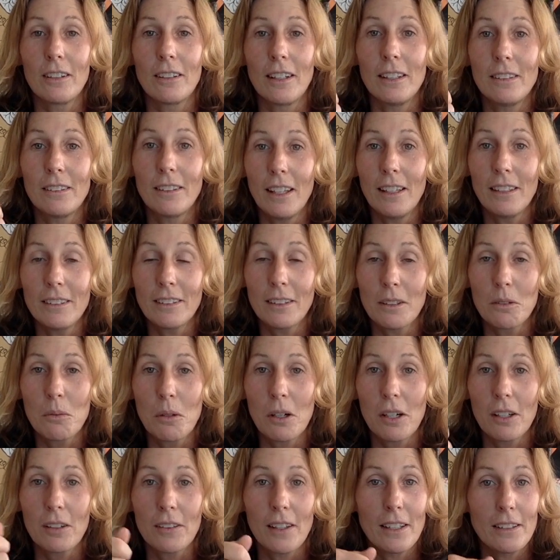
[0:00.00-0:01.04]
They take their
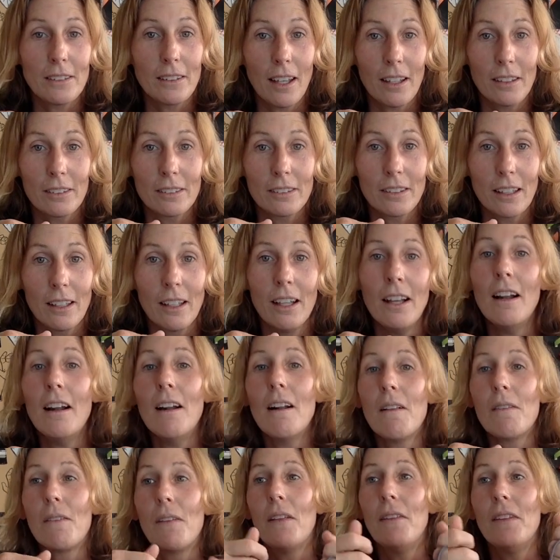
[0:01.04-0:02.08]
work, they test it,
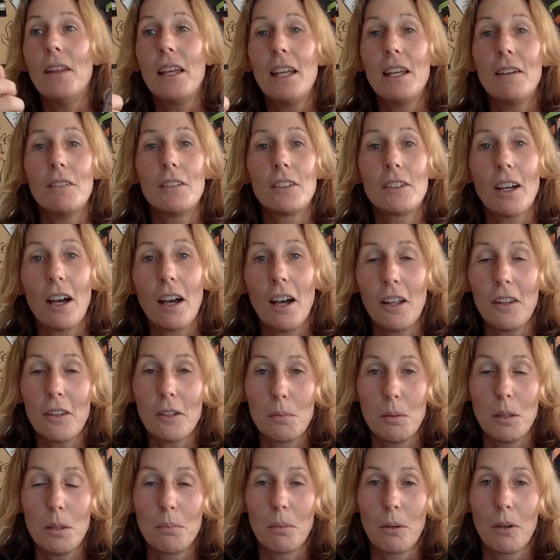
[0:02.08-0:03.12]
then they give it to other
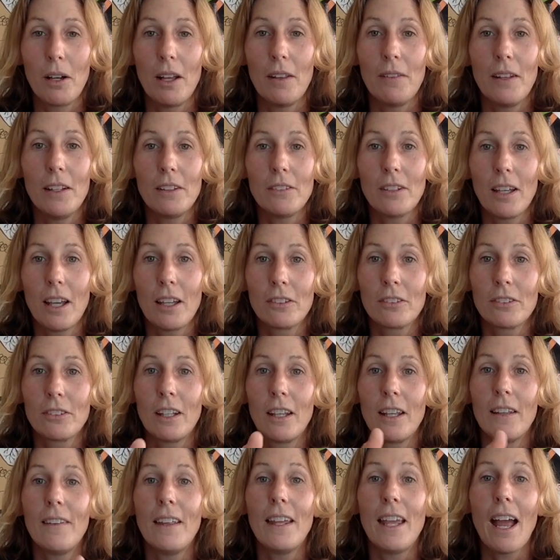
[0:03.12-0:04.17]
people and they test
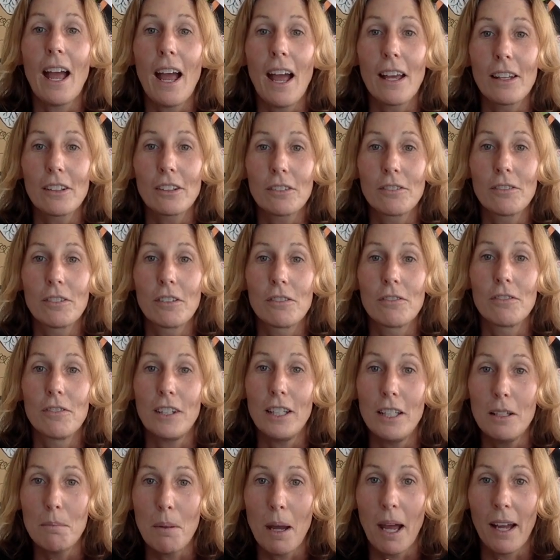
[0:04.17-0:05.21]
it and they ask for
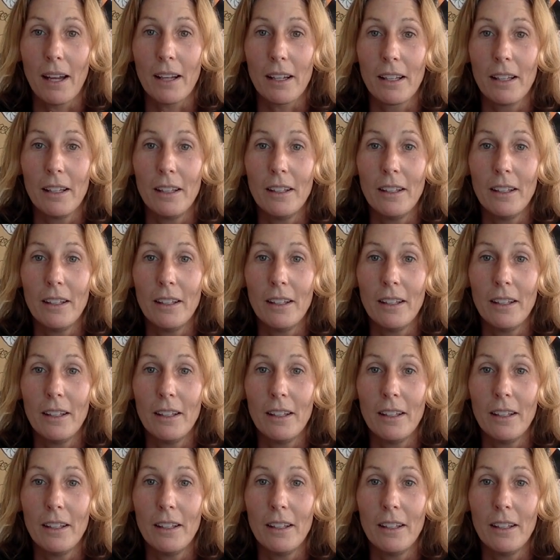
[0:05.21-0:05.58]
feedback.